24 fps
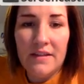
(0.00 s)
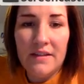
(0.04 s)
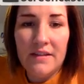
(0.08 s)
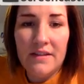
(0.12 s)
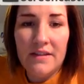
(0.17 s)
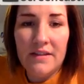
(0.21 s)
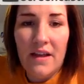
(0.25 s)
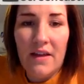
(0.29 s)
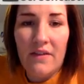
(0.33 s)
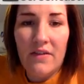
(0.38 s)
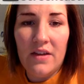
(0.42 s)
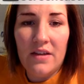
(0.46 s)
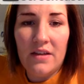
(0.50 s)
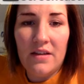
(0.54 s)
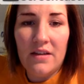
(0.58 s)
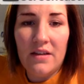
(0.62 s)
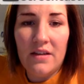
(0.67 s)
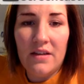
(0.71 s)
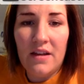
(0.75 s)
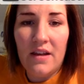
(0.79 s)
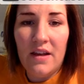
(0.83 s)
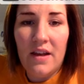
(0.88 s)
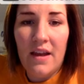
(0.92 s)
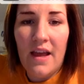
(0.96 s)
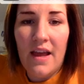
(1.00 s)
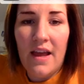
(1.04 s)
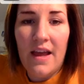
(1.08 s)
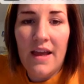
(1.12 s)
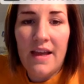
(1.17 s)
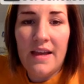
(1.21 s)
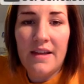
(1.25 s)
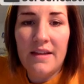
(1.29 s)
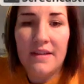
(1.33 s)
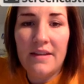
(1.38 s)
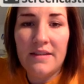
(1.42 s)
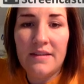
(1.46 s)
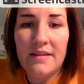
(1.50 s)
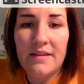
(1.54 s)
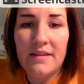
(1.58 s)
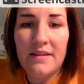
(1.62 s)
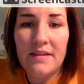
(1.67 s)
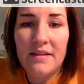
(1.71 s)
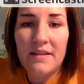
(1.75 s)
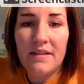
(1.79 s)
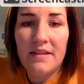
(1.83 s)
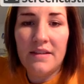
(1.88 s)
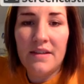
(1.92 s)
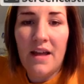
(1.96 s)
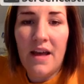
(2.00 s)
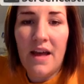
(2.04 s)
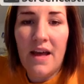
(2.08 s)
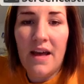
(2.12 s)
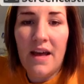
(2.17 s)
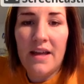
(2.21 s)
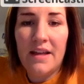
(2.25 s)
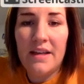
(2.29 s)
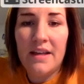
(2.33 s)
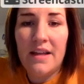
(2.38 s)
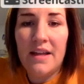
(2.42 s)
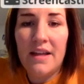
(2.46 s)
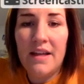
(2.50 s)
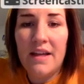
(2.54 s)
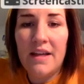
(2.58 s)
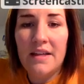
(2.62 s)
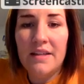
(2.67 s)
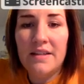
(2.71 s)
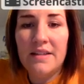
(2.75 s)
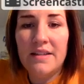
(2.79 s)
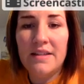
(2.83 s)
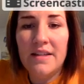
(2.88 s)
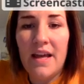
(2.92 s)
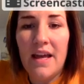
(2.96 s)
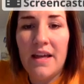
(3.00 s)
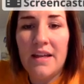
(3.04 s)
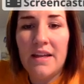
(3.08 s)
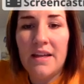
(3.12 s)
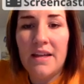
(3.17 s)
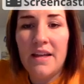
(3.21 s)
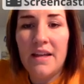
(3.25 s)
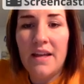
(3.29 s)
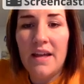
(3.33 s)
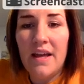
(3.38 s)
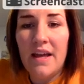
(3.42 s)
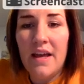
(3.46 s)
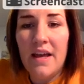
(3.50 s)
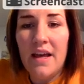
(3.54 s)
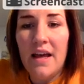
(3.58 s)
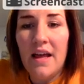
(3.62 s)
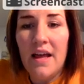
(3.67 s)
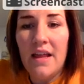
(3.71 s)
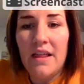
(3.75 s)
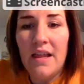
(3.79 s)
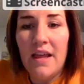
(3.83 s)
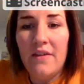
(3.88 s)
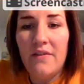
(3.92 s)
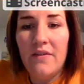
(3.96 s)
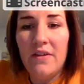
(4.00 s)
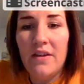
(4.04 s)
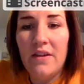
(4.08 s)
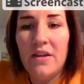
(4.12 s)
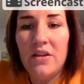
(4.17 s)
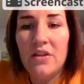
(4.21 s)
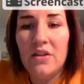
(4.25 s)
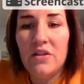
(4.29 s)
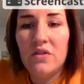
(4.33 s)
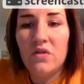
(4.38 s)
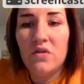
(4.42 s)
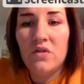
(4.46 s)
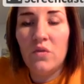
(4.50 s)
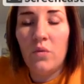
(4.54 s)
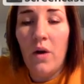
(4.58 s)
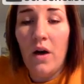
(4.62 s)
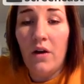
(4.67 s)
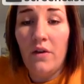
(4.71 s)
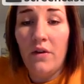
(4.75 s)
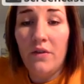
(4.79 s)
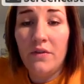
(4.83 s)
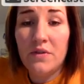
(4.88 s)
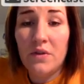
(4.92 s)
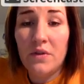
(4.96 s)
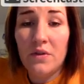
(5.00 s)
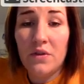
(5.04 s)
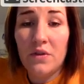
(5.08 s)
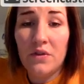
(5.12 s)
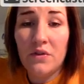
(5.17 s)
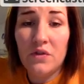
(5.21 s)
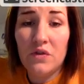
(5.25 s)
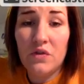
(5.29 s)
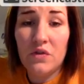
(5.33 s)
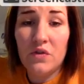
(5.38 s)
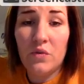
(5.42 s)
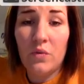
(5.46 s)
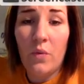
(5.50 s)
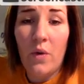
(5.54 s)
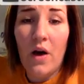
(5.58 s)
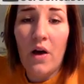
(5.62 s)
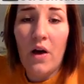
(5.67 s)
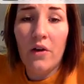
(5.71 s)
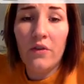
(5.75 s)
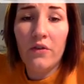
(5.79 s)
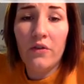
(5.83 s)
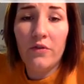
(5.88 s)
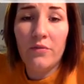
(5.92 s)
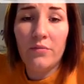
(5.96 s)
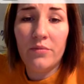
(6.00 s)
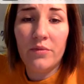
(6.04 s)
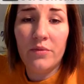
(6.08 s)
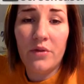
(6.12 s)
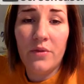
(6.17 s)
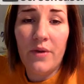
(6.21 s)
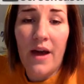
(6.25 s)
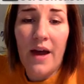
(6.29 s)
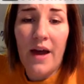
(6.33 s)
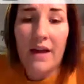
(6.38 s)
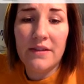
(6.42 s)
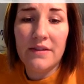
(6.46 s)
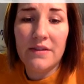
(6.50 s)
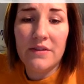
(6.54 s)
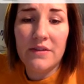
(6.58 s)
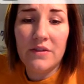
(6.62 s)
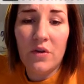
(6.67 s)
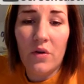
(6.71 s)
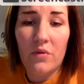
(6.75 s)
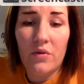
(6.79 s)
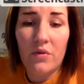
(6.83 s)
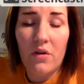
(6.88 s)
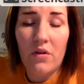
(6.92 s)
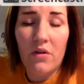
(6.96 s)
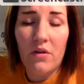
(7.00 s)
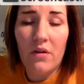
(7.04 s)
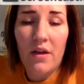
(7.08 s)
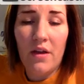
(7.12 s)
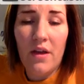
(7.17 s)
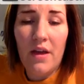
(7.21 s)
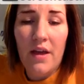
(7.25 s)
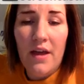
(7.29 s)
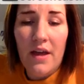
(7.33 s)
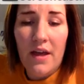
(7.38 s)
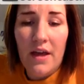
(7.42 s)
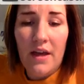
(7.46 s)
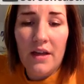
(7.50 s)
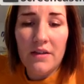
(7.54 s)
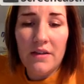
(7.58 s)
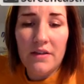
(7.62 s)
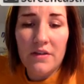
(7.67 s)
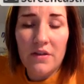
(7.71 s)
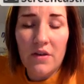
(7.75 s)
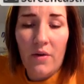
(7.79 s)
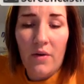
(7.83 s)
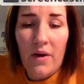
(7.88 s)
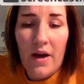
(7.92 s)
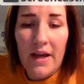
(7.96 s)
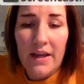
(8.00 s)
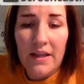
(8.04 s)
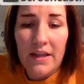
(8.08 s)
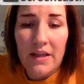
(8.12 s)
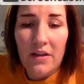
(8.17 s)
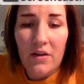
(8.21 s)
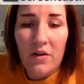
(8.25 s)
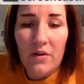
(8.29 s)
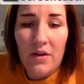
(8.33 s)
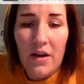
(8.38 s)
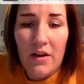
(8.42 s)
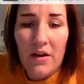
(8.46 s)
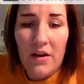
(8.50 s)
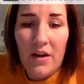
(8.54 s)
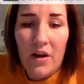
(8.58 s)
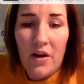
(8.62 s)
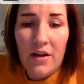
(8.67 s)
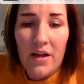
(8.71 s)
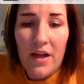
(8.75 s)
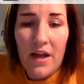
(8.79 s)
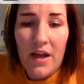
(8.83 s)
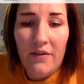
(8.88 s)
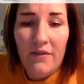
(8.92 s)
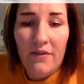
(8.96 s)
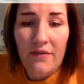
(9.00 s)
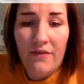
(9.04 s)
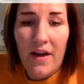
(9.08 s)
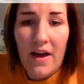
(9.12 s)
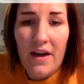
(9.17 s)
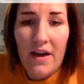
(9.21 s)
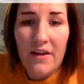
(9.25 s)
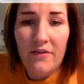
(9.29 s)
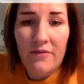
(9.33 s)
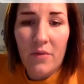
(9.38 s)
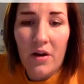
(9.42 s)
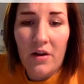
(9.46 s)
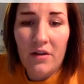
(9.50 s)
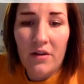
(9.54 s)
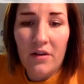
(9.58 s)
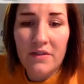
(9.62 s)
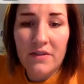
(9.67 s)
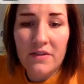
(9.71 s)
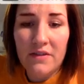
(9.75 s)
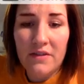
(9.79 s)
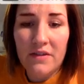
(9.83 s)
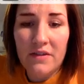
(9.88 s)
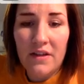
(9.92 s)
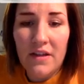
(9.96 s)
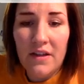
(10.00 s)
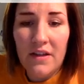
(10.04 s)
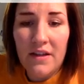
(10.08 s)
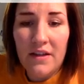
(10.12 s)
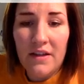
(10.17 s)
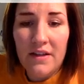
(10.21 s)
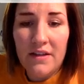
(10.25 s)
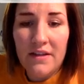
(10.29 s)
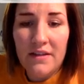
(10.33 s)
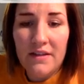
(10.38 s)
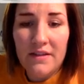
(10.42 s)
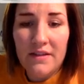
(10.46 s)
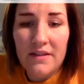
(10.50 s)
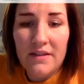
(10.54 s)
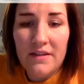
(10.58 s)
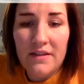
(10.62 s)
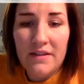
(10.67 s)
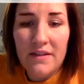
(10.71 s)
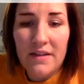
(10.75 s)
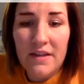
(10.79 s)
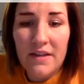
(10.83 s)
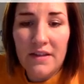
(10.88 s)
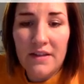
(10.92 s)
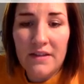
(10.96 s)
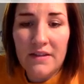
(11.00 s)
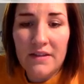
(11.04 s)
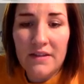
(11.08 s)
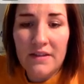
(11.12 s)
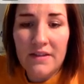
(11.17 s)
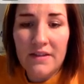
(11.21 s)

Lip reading: 7, 8, 9, 10, 11, 12. So there's 12 blue hats total. And so I can go down. I already have 5 marked. 6,